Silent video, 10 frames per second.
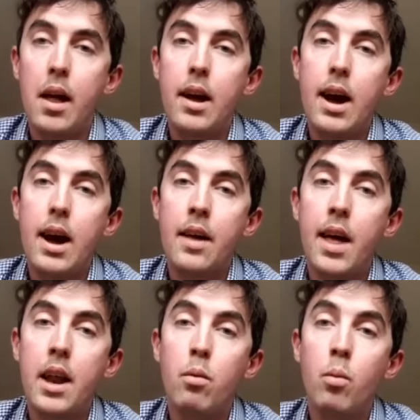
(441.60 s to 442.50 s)
and
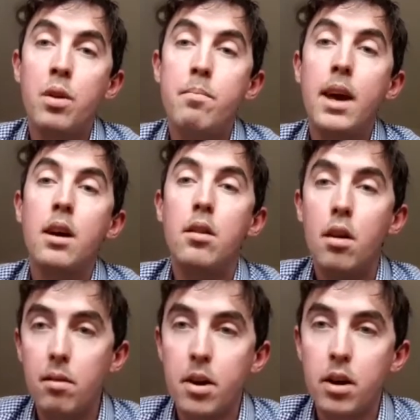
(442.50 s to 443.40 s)
then we'd make another
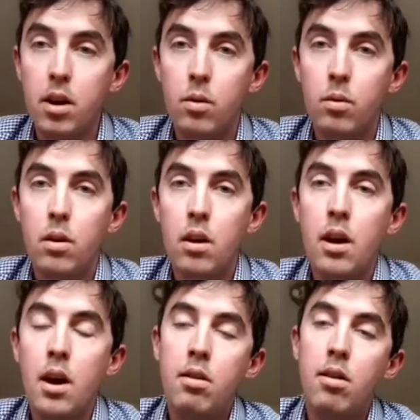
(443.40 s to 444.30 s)
molecule.
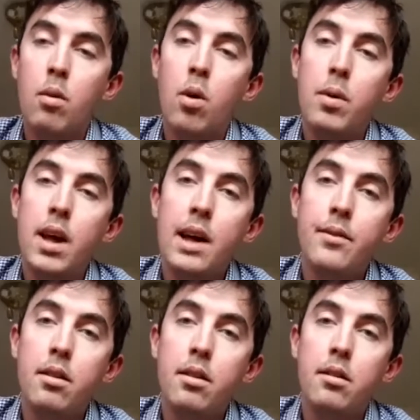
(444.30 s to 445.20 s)
So what we have
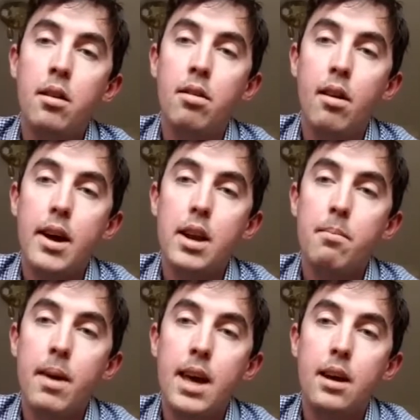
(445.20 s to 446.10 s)
is design,
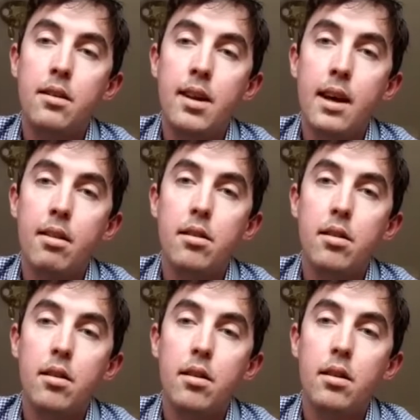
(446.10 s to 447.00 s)
make, test
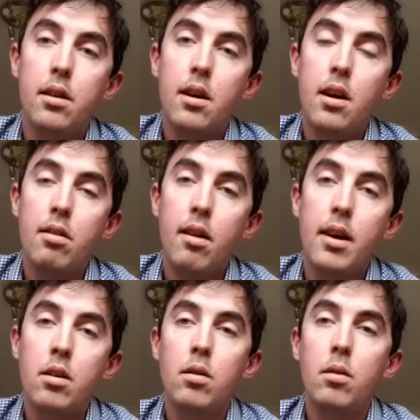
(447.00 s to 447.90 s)
yeah.
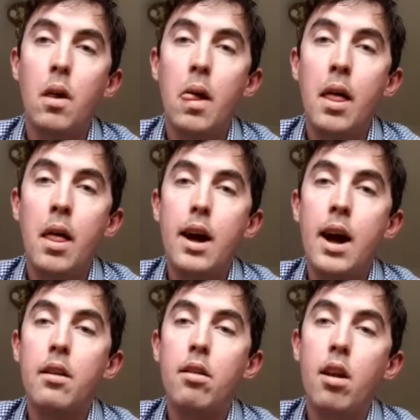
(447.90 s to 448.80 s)
cycle,
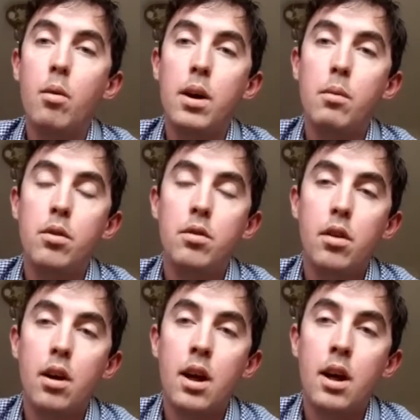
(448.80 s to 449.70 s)
and so we would,
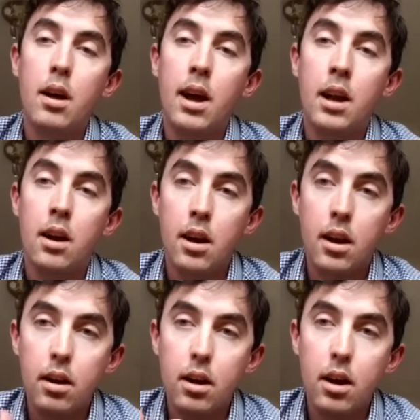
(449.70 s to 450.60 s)
uh, in a
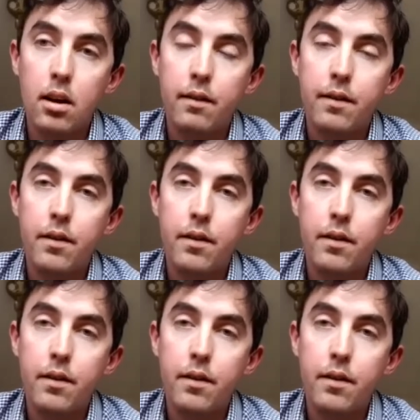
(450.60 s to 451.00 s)
kind of